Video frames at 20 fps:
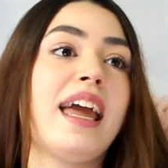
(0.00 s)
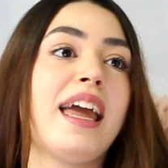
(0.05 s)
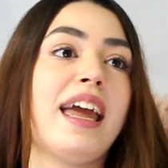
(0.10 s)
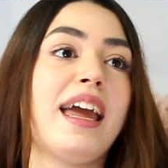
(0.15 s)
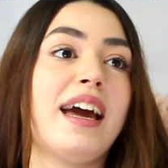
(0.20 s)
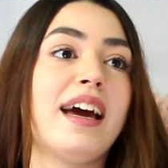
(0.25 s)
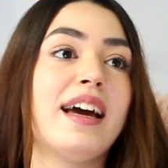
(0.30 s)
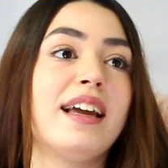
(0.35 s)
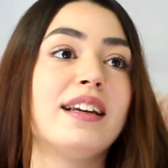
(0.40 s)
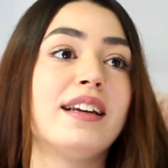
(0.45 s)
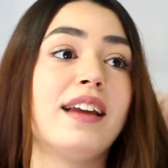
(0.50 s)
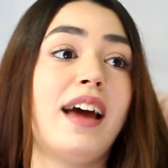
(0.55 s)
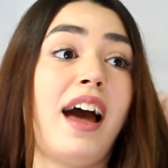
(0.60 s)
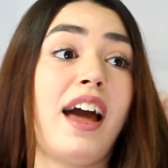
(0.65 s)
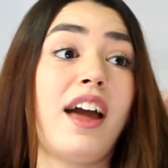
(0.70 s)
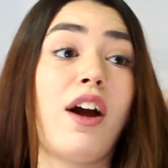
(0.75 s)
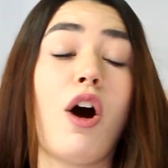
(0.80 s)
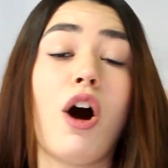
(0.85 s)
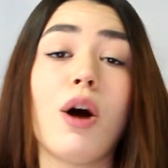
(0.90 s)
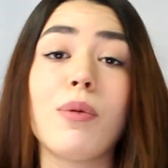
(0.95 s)
and
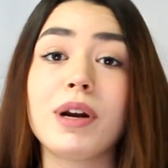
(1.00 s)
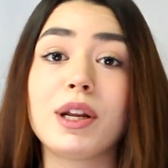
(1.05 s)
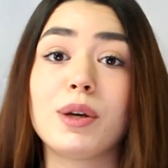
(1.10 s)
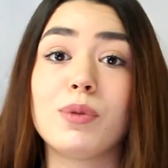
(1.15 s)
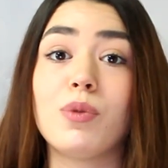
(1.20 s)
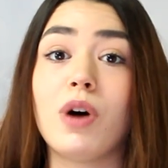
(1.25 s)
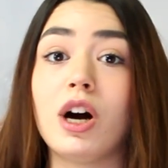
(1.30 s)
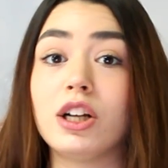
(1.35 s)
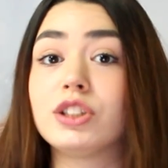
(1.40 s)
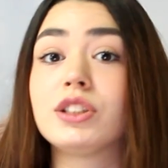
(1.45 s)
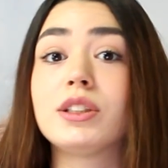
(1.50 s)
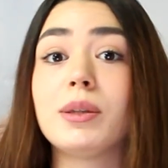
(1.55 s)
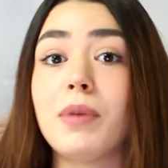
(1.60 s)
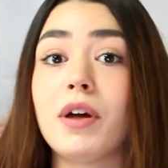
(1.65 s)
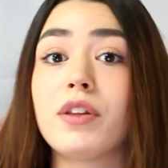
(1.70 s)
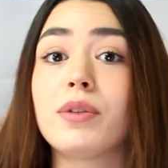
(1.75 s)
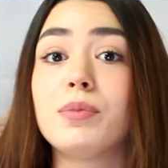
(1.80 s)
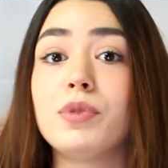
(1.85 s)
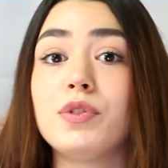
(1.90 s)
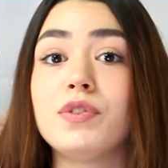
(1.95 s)
I already watched some
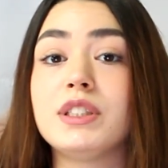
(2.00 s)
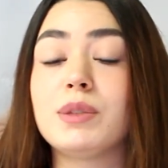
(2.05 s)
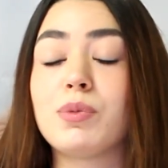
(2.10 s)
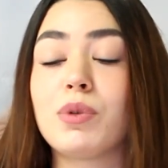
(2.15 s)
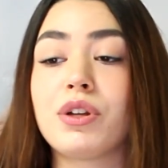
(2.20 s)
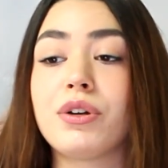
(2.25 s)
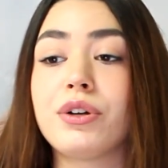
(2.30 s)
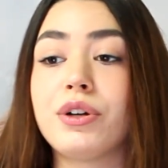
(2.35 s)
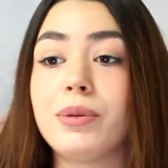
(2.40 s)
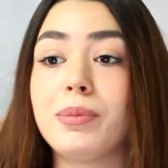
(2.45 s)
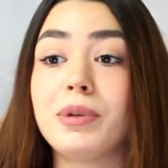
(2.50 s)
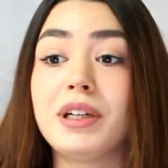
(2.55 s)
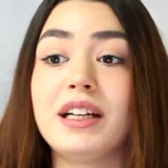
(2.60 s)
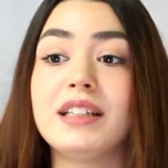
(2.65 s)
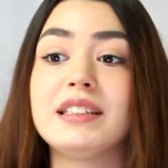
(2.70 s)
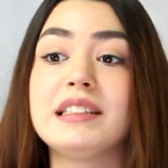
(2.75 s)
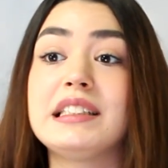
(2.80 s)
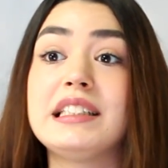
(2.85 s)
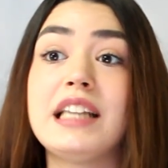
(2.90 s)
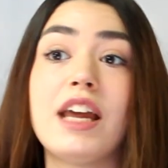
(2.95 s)
other movies with her, but
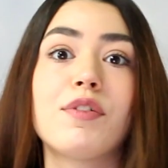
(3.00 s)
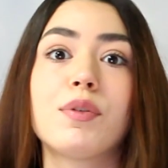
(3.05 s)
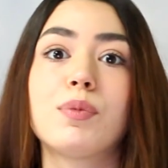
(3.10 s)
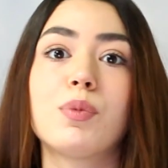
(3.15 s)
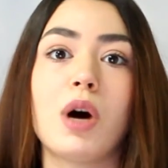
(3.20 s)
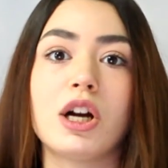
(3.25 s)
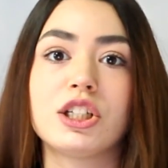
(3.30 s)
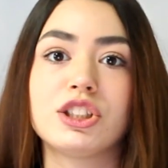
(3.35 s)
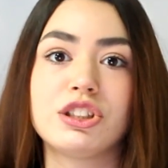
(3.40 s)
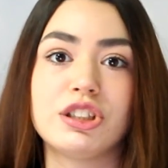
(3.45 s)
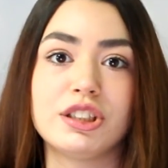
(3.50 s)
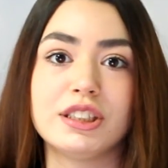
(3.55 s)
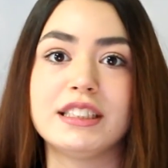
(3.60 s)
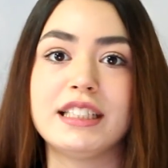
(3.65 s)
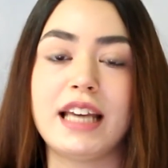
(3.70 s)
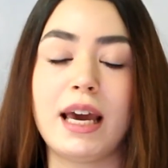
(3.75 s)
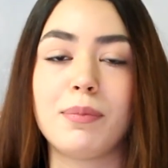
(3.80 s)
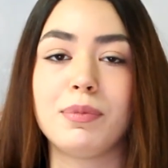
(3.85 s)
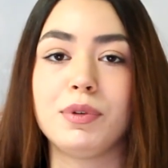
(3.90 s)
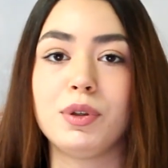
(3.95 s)
I never watched her
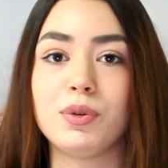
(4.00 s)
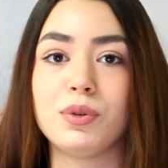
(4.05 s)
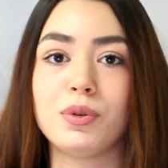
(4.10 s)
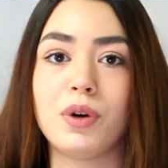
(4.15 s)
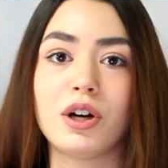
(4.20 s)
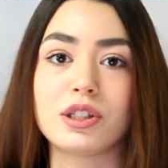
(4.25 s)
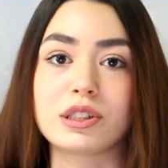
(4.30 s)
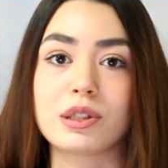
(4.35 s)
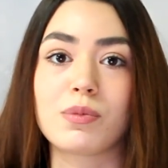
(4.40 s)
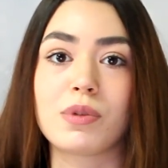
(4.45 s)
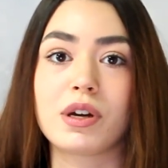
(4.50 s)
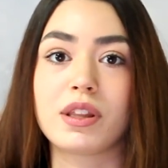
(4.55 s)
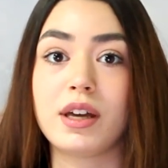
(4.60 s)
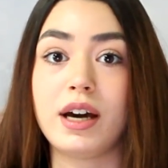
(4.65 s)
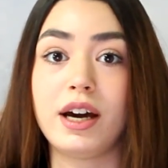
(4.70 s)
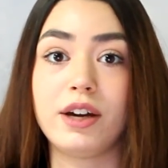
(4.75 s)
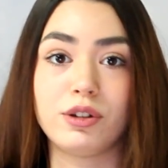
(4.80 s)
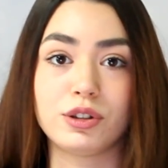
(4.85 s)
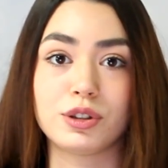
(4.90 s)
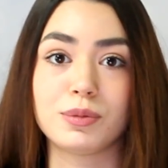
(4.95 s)
debut, also with
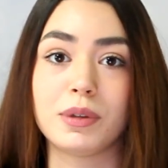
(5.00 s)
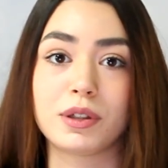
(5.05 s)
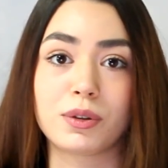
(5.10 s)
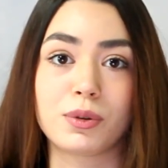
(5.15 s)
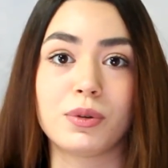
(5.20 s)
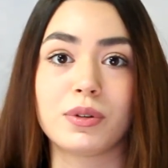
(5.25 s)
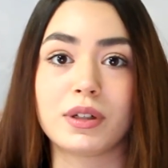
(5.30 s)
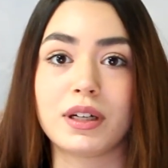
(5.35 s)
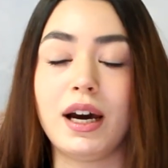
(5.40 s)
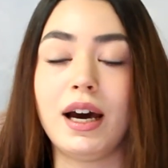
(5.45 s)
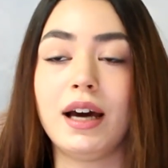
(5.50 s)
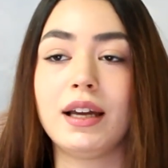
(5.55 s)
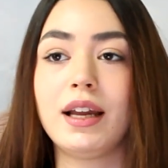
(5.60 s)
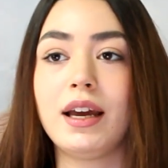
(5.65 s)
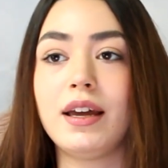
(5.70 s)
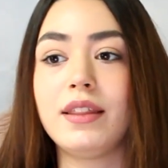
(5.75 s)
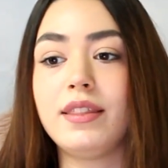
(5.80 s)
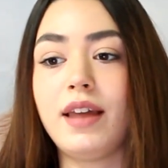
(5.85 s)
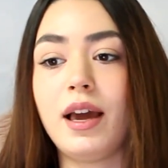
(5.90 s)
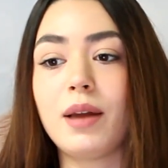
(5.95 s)
Ayushman
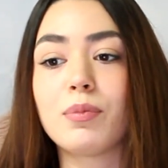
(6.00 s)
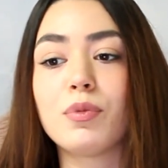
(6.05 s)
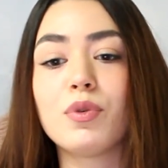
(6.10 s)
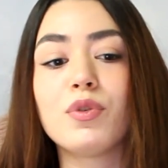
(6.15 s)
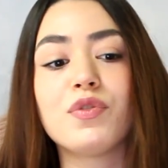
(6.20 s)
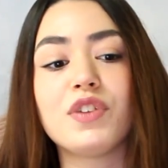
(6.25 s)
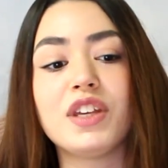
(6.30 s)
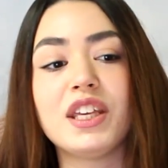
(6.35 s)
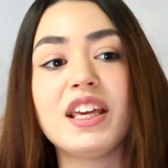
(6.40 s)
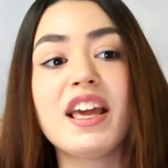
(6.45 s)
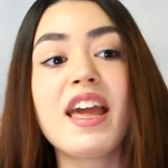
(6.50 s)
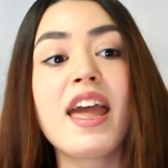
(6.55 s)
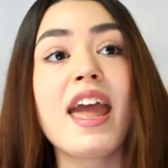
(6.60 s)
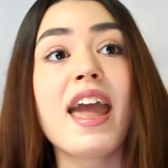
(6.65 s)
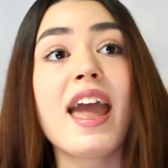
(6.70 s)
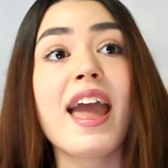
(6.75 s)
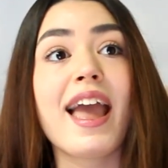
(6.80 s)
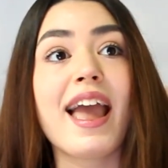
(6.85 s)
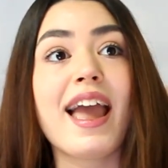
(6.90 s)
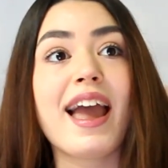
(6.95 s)
Khurrana in that movie.
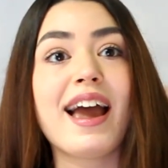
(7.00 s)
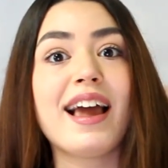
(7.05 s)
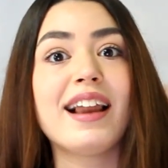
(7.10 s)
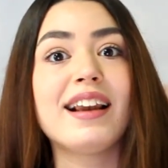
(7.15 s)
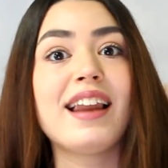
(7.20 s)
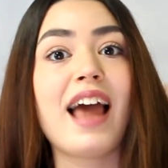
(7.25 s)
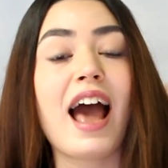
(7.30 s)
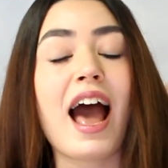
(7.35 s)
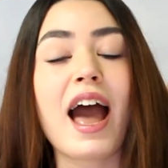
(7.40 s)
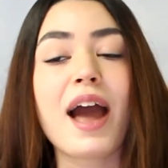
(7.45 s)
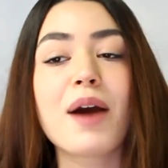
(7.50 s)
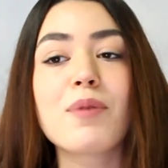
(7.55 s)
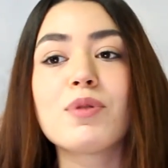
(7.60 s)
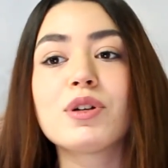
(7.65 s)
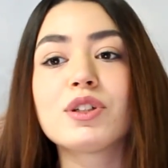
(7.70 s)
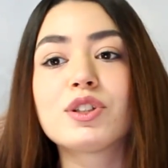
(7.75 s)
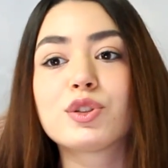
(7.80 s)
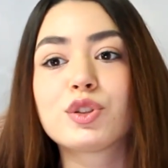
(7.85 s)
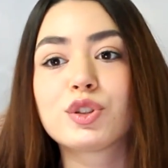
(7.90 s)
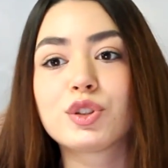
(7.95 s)
And I
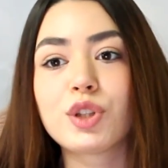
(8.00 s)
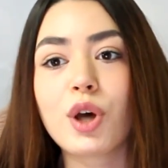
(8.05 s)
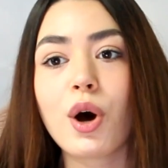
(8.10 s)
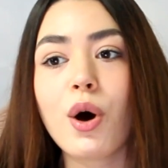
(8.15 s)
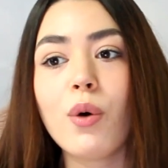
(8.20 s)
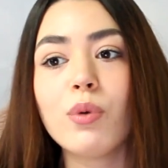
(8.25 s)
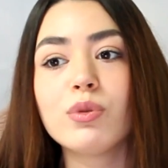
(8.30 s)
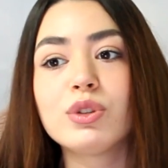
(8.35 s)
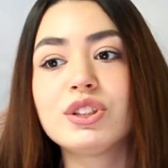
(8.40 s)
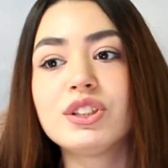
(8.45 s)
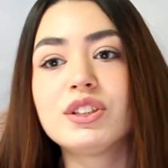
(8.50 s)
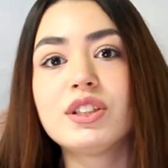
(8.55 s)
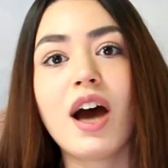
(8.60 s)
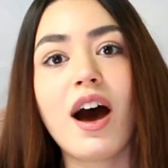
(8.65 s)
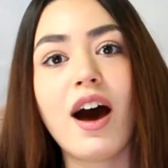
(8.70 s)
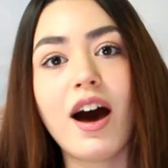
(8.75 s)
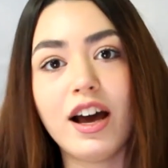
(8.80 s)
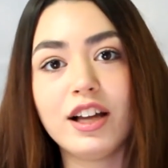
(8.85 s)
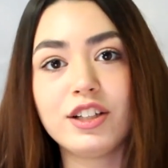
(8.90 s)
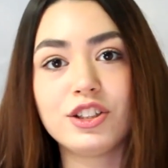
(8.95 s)
was so
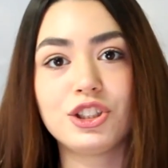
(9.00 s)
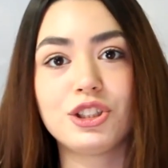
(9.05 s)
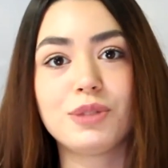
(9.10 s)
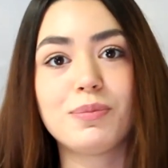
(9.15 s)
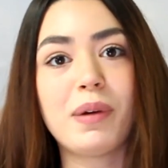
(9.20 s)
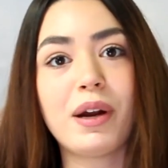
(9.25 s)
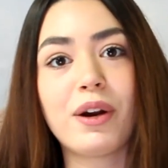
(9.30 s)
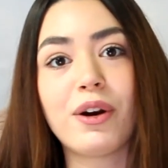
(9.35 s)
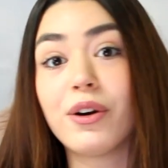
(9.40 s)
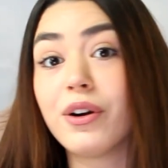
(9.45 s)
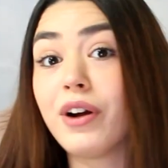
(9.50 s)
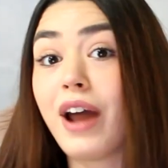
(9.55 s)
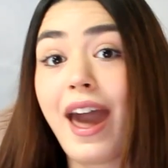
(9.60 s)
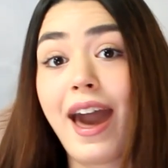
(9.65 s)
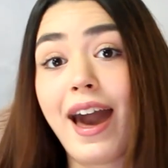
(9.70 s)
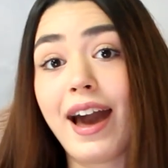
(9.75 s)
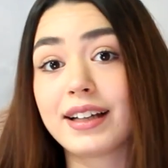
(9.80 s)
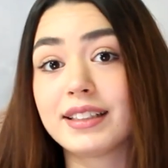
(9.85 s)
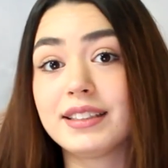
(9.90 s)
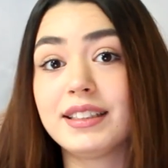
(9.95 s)
touched by her
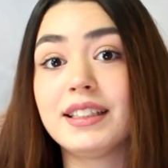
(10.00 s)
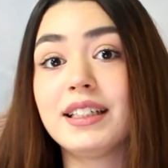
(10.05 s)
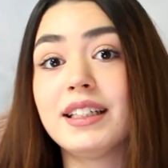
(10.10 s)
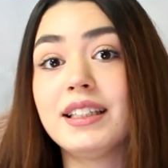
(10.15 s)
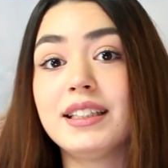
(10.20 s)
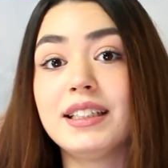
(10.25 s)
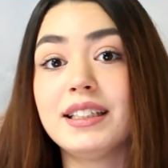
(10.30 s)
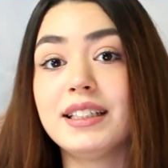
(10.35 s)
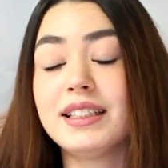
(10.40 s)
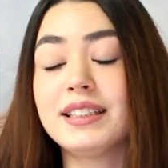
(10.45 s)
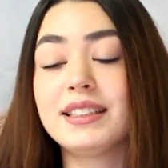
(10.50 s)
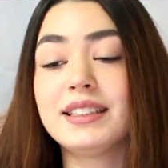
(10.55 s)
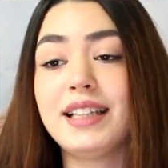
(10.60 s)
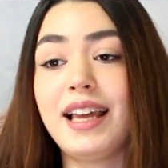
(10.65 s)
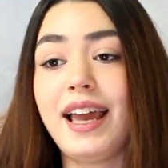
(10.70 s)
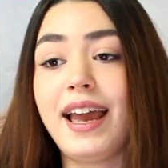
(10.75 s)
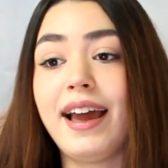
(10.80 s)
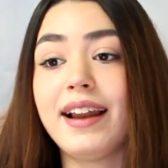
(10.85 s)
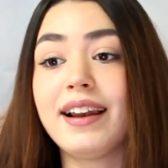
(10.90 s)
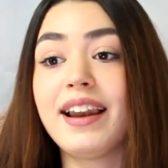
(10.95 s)
acting in this,
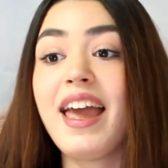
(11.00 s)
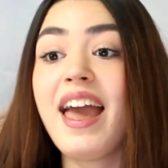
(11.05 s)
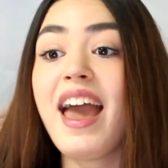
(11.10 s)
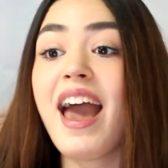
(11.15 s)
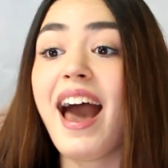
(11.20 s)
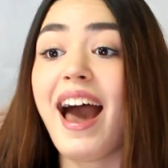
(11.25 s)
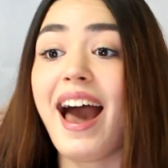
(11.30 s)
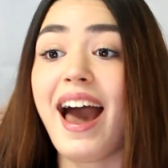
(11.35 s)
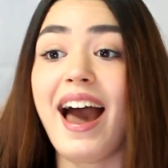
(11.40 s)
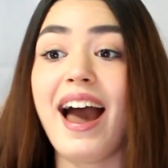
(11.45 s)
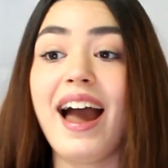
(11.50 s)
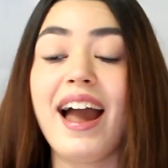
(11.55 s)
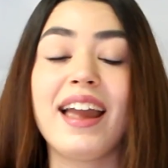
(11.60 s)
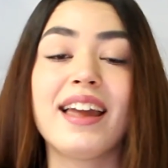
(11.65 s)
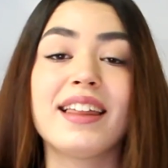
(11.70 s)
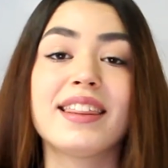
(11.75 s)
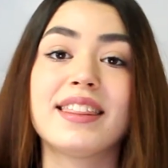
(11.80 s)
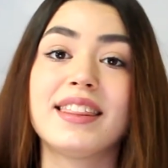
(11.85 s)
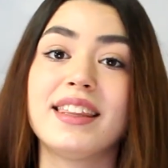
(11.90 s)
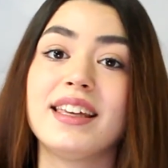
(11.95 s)
and
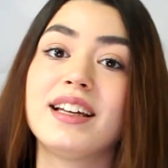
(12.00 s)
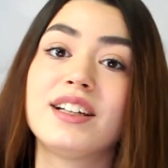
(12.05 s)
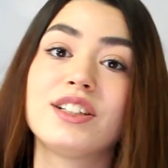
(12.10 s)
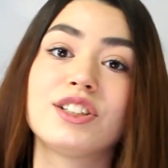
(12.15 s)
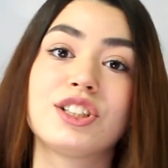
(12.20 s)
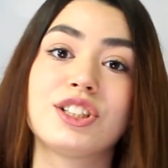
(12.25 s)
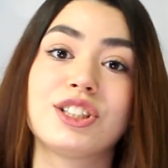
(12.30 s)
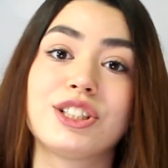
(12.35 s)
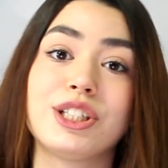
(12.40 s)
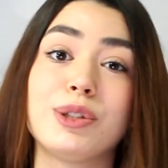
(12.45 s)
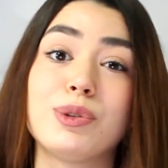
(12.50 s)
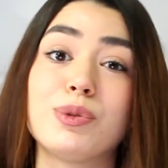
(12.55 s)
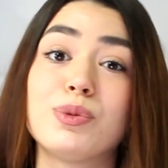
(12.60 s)
I think she